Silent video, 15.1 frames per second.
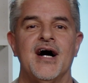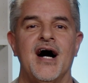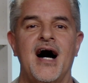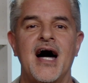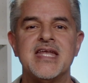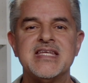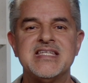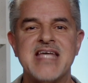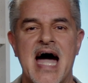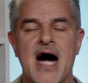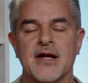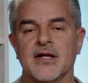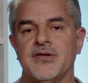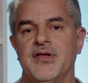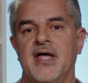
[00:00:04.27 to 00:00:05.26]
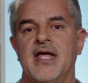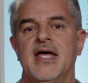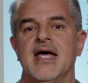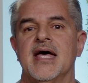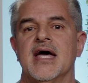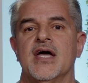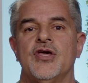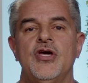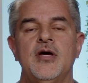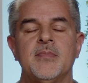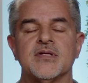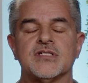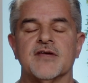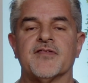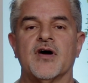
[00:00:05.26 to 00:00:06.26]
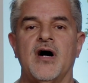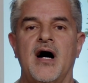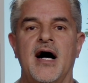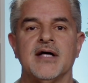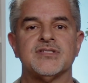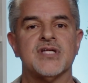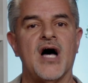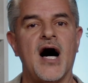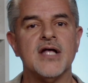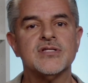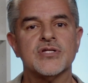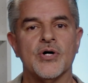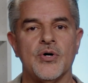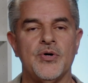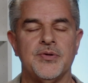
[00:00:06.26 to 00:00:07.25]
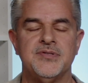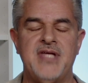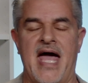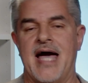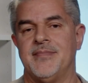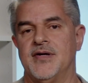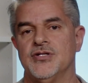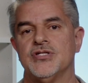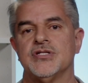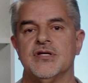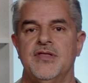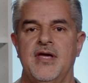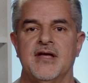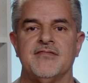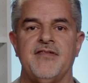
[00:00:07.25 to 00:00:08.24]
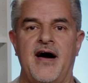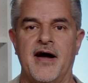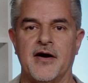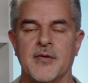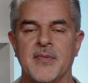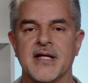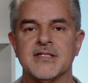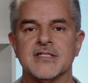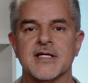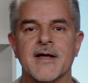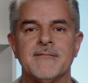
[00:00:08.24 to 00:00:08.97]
Undoubtedly, humans have caused untold damage to the environment.